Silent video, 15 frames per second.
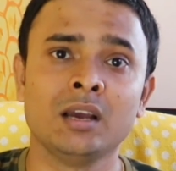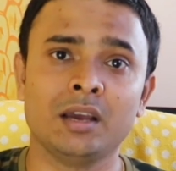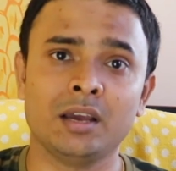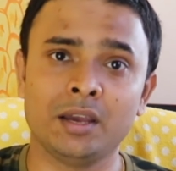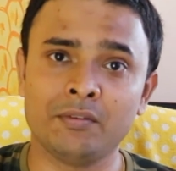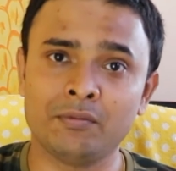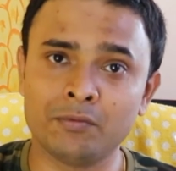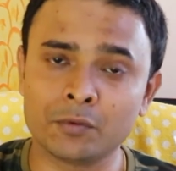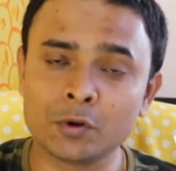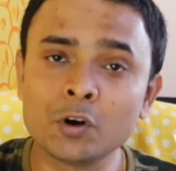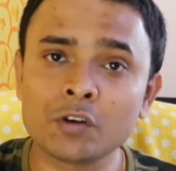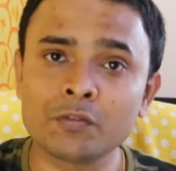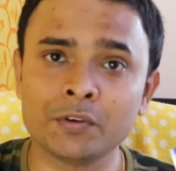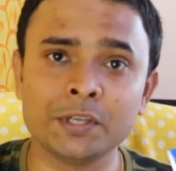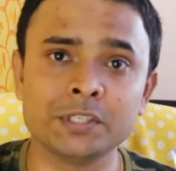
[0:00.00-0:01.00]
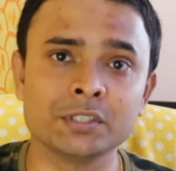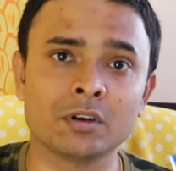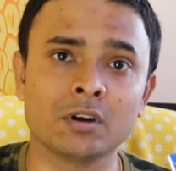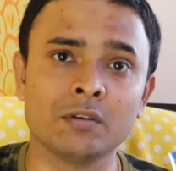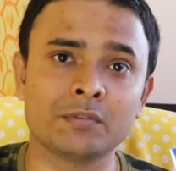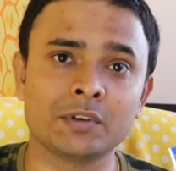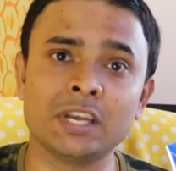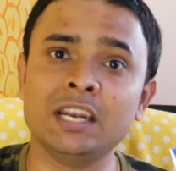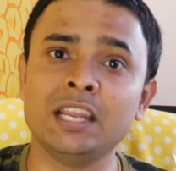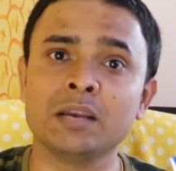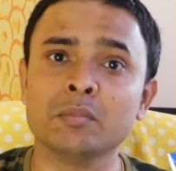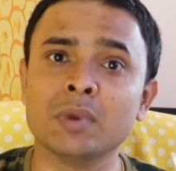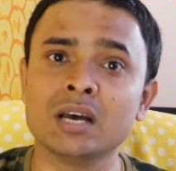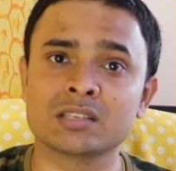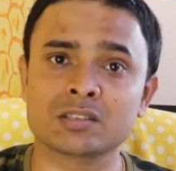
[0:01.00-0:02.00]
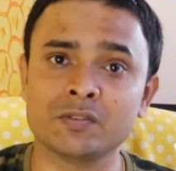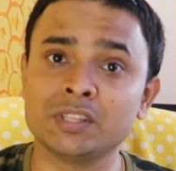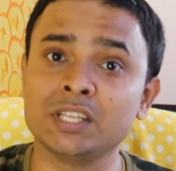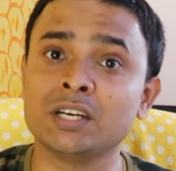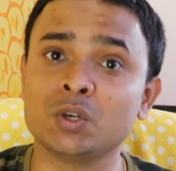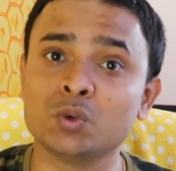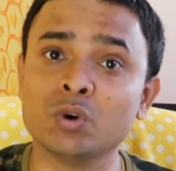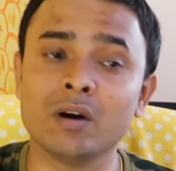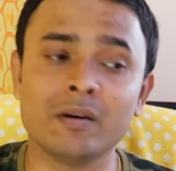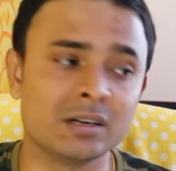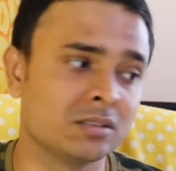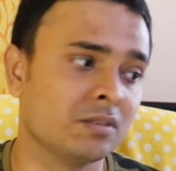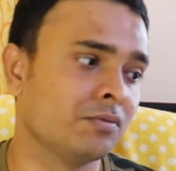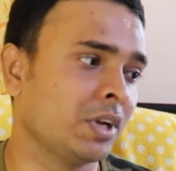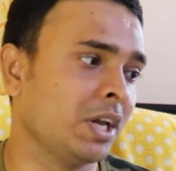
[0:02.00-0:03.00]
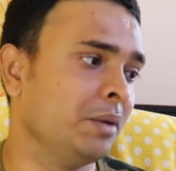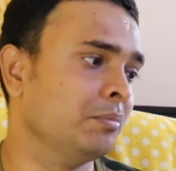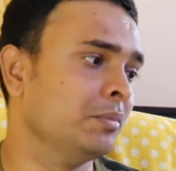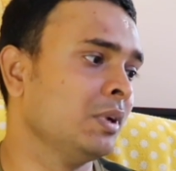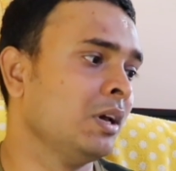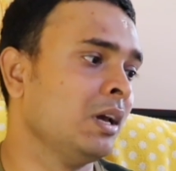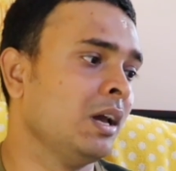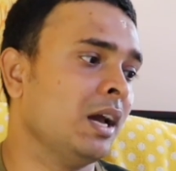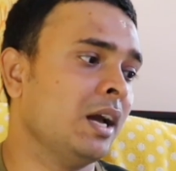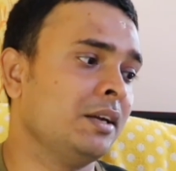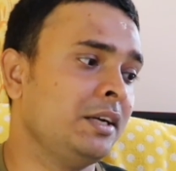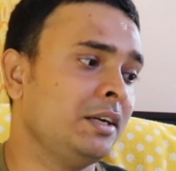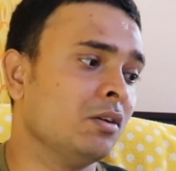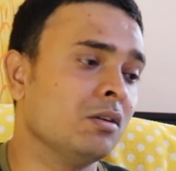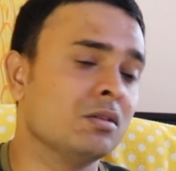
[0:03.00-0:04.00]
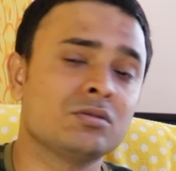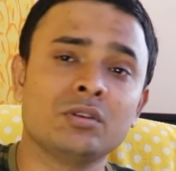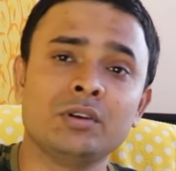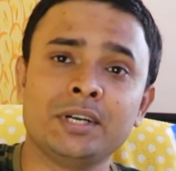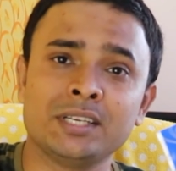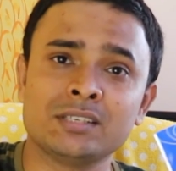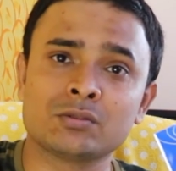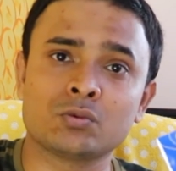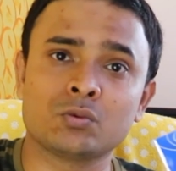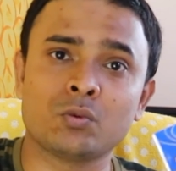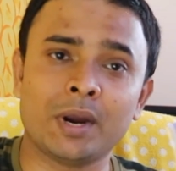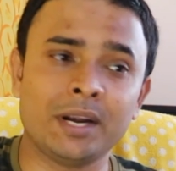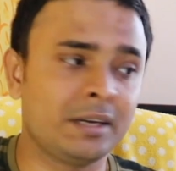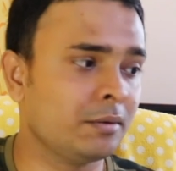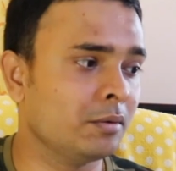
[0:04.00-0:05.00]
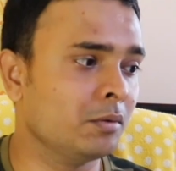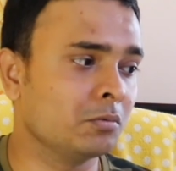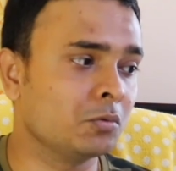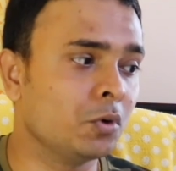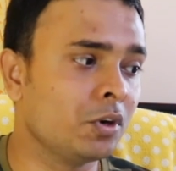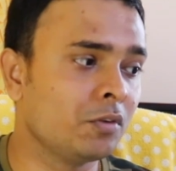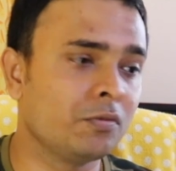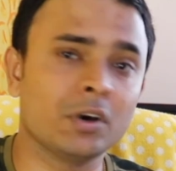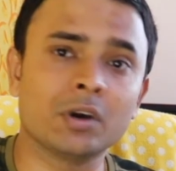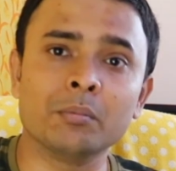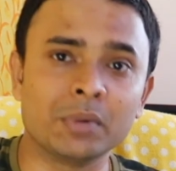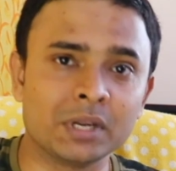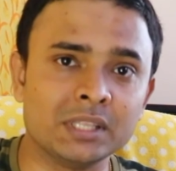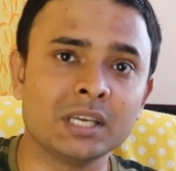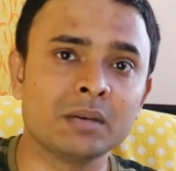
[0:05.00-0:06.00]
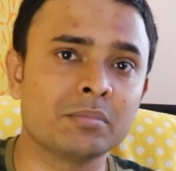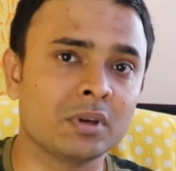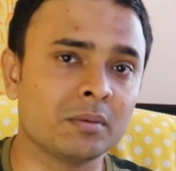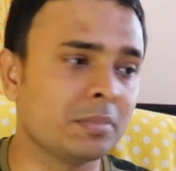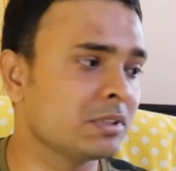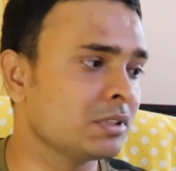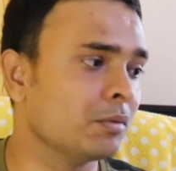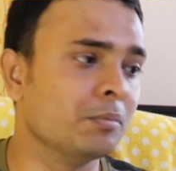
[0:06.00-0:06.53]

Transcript: a good feature of killing mask within 2 hours of time, and it is quite good for breathing purpose.